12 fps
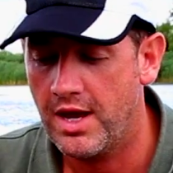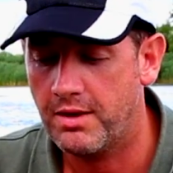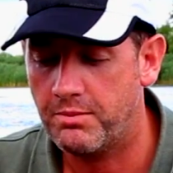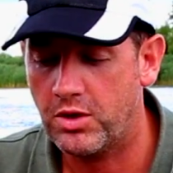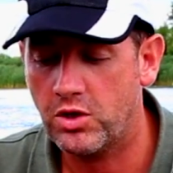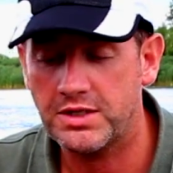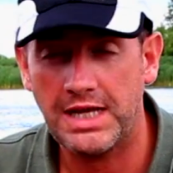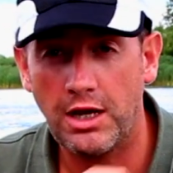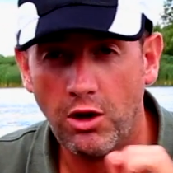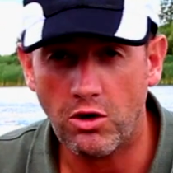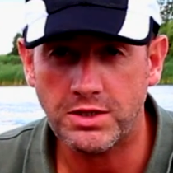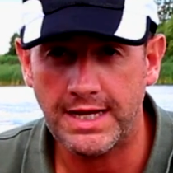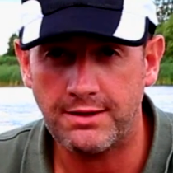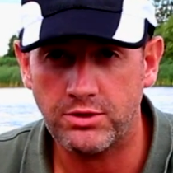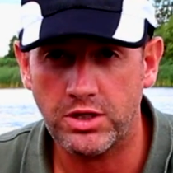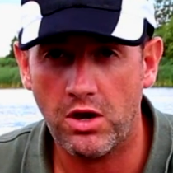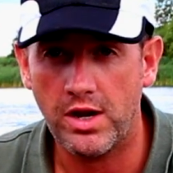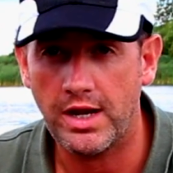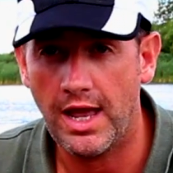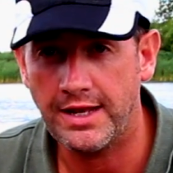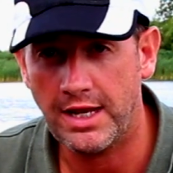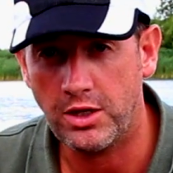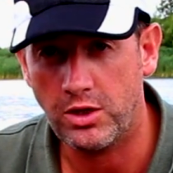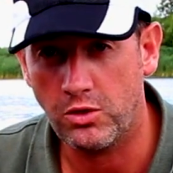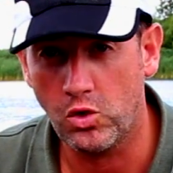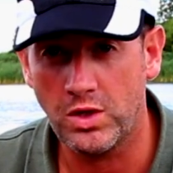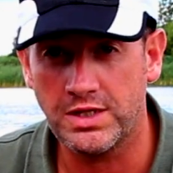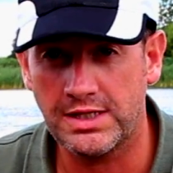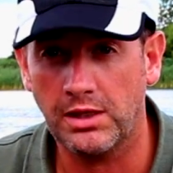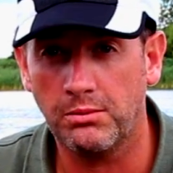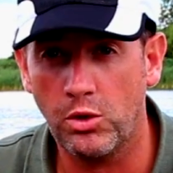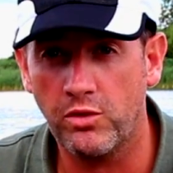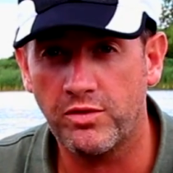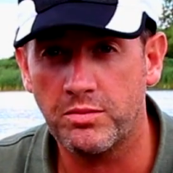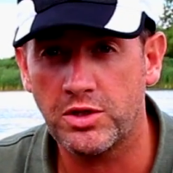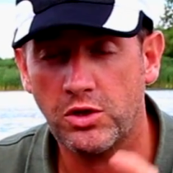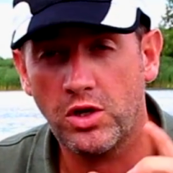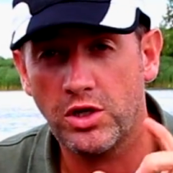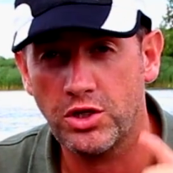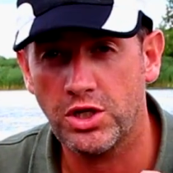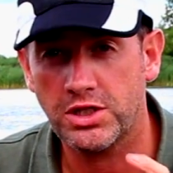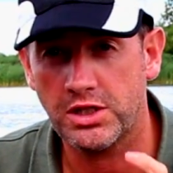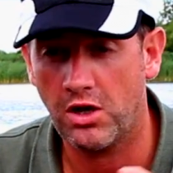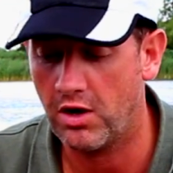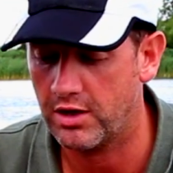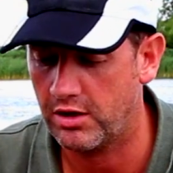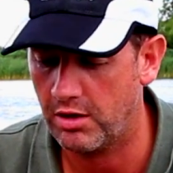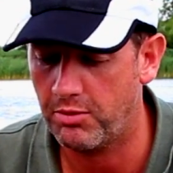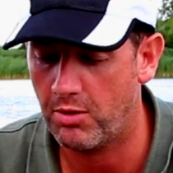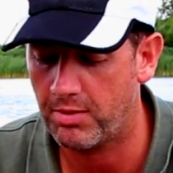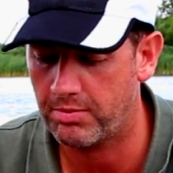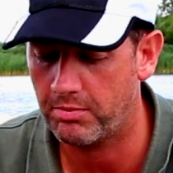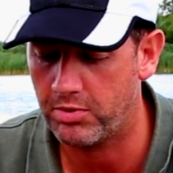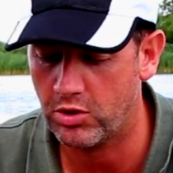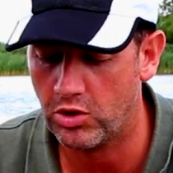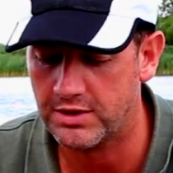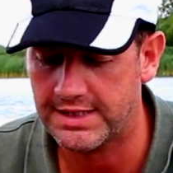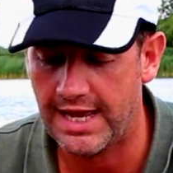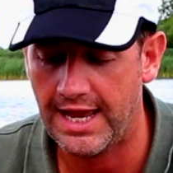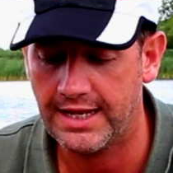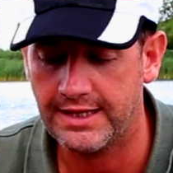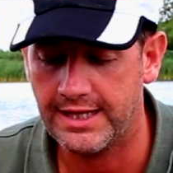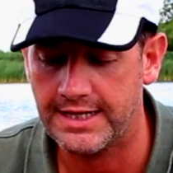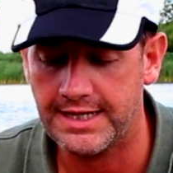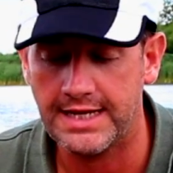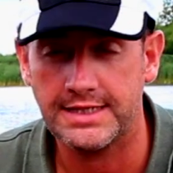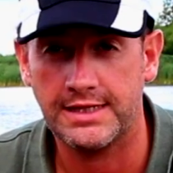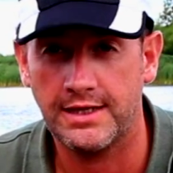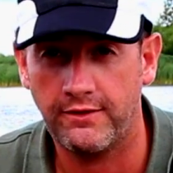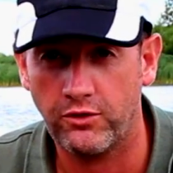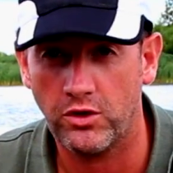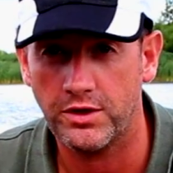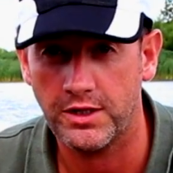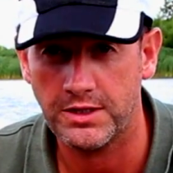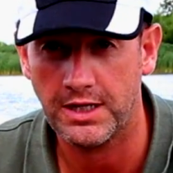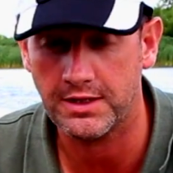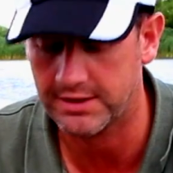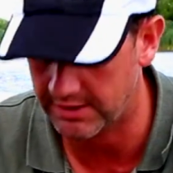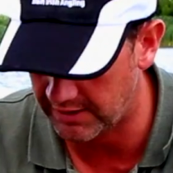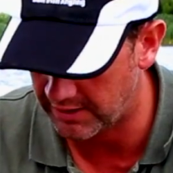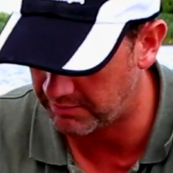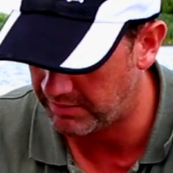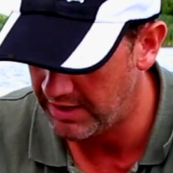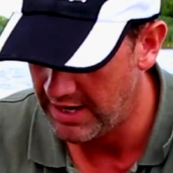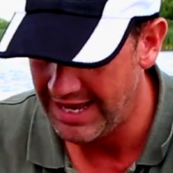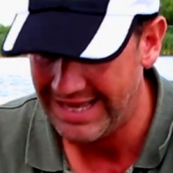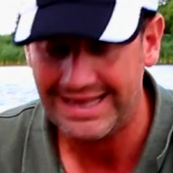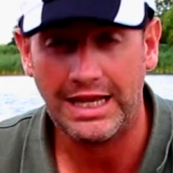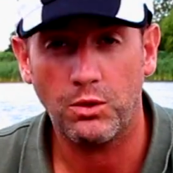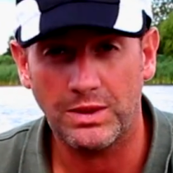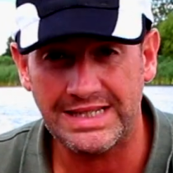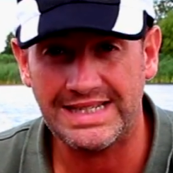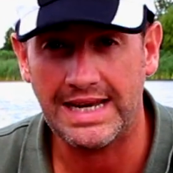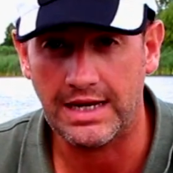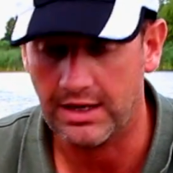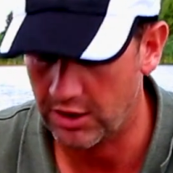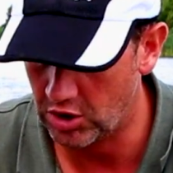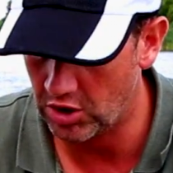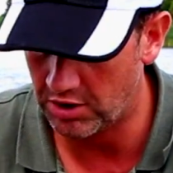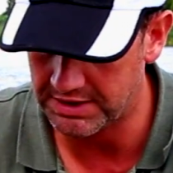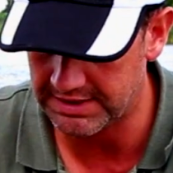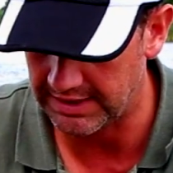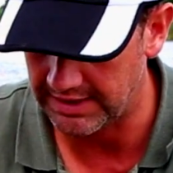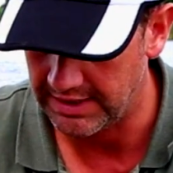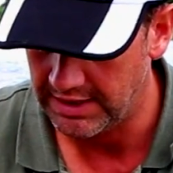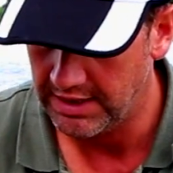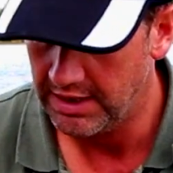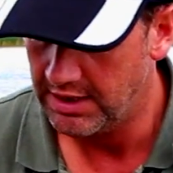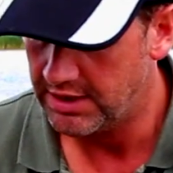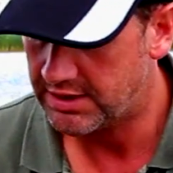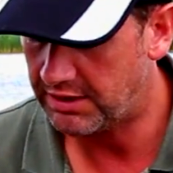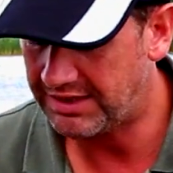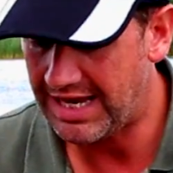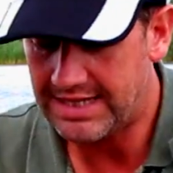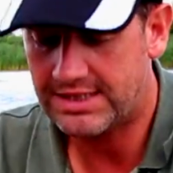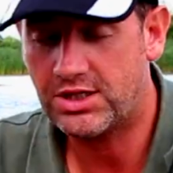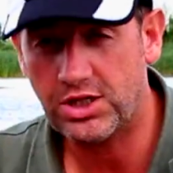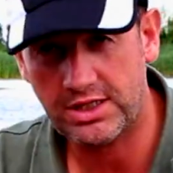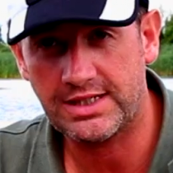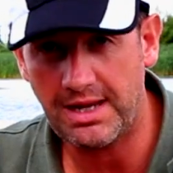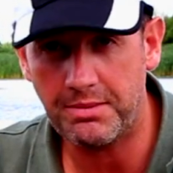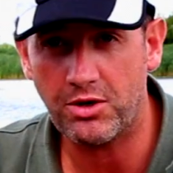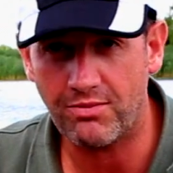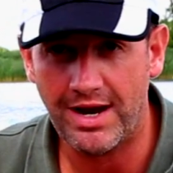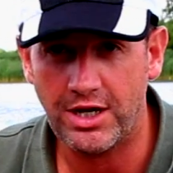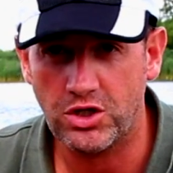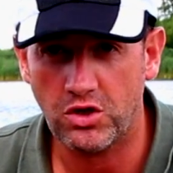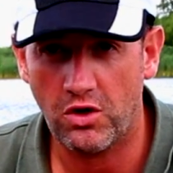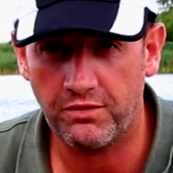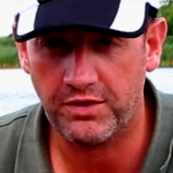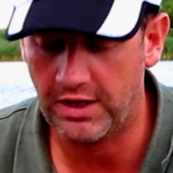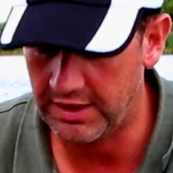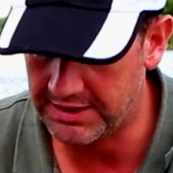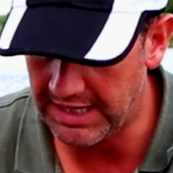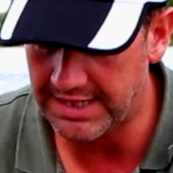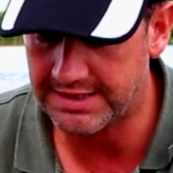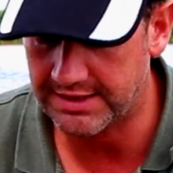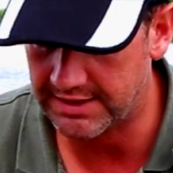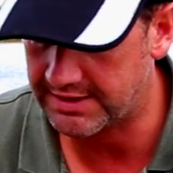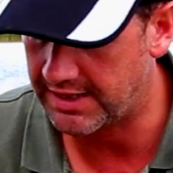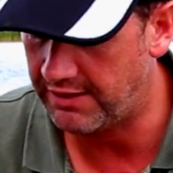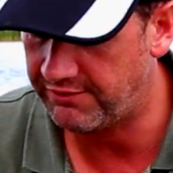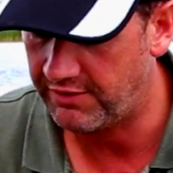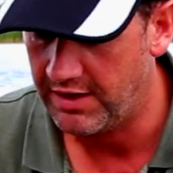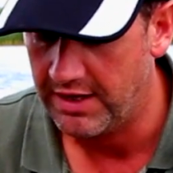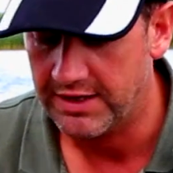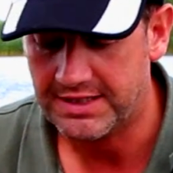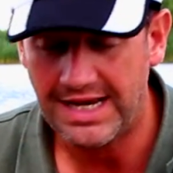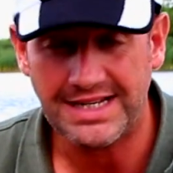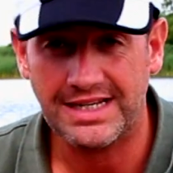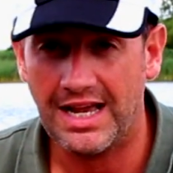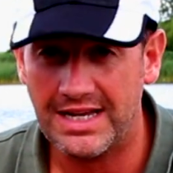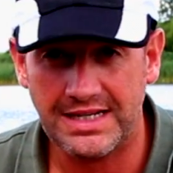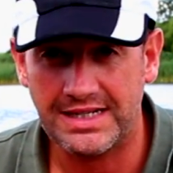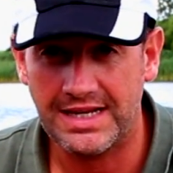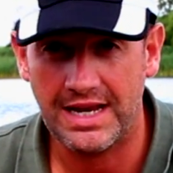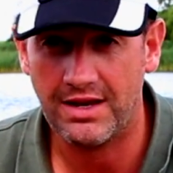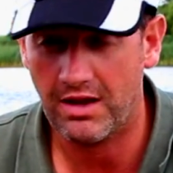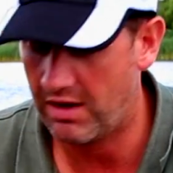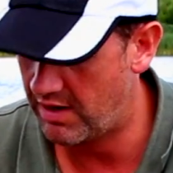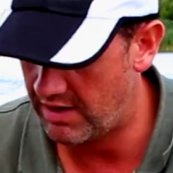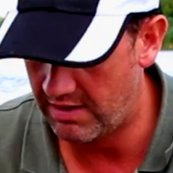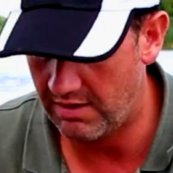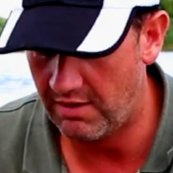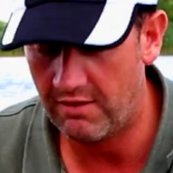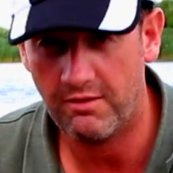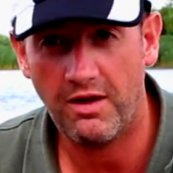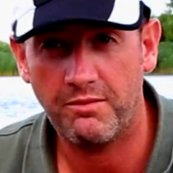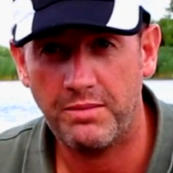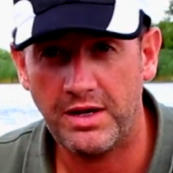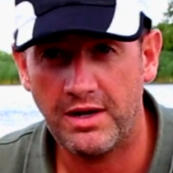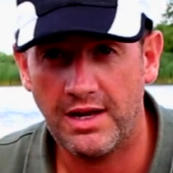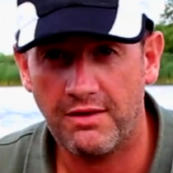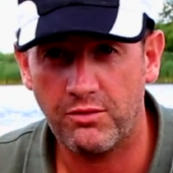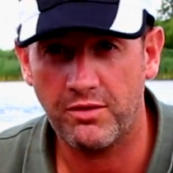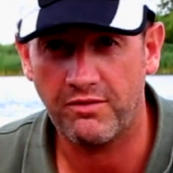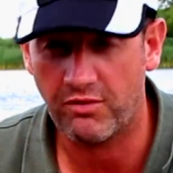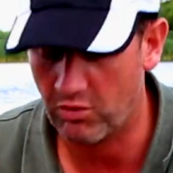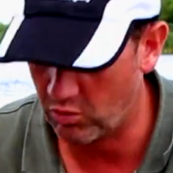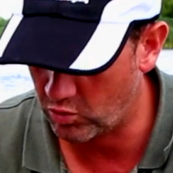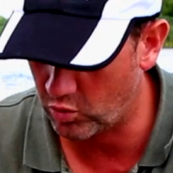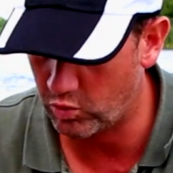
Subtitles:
because they lock down tight, and then you can still move them so you can adjust the height of your pop-up, and because they're dense and they've got the tungsten in them, they will sink nicely. So there's just some of the range of the Taska stuff. Taska, as I said, I've been in love with them for a good